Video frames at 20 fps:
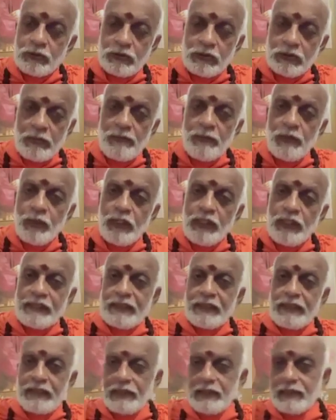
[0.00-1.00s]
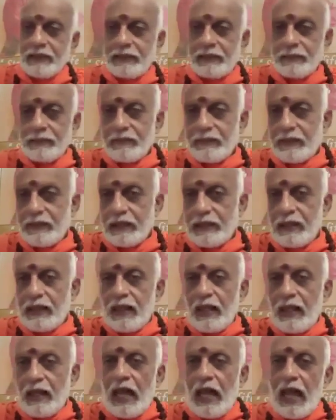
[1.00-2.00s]
community,
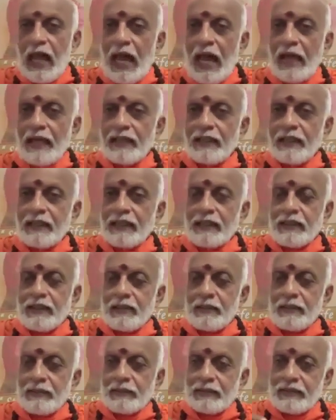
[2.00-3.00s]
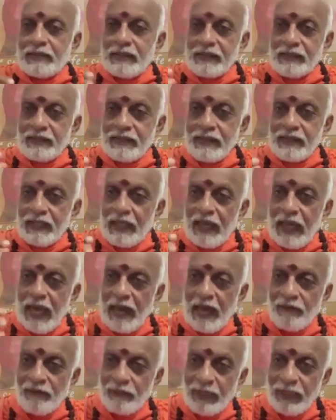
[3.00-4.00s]
and since they
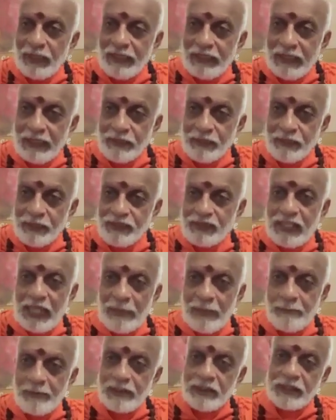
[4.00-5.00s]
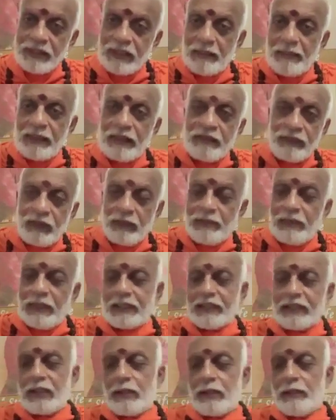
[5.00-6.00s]
have many times disciples coming from
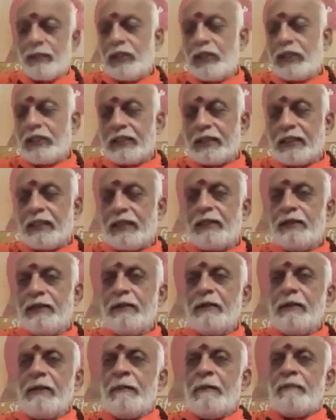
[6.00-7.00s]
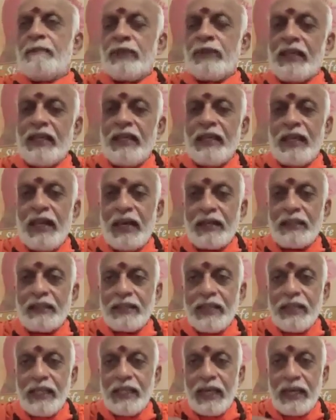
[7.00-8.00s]
that community,
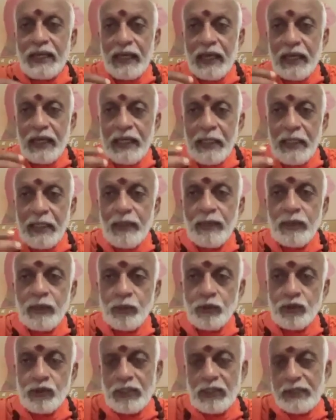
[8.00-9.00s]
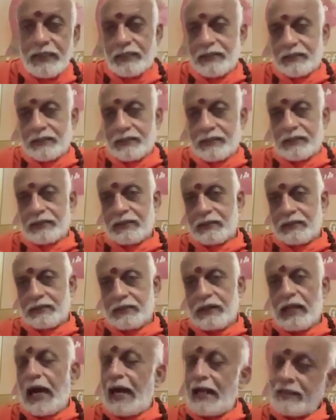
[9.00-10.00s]
they are unable to say this.
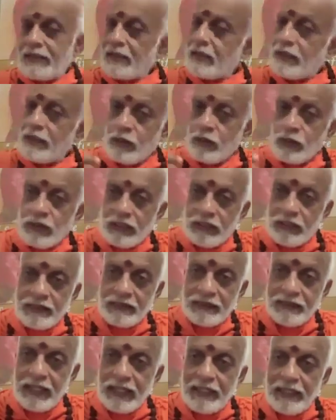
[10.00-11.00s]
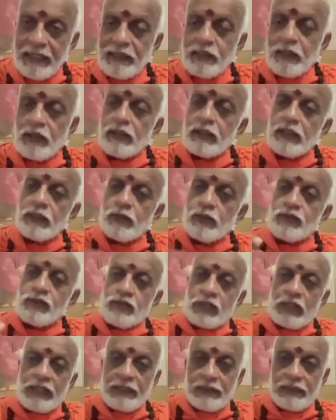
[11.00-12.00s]
Either they don't understand it or they don't
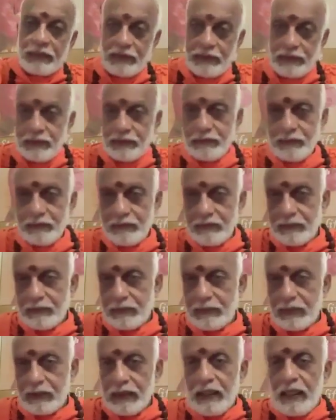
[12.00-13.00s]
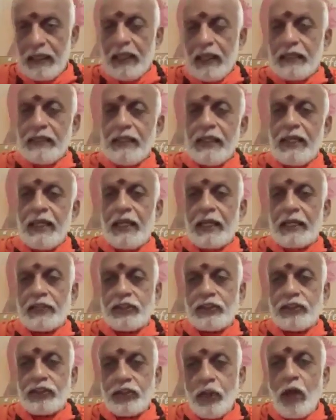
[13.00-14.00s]
say it. They
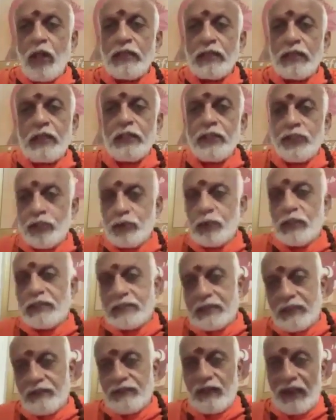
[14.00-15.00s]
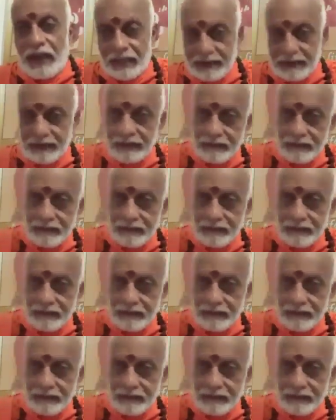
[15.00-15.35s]
extol the rituals, in fact.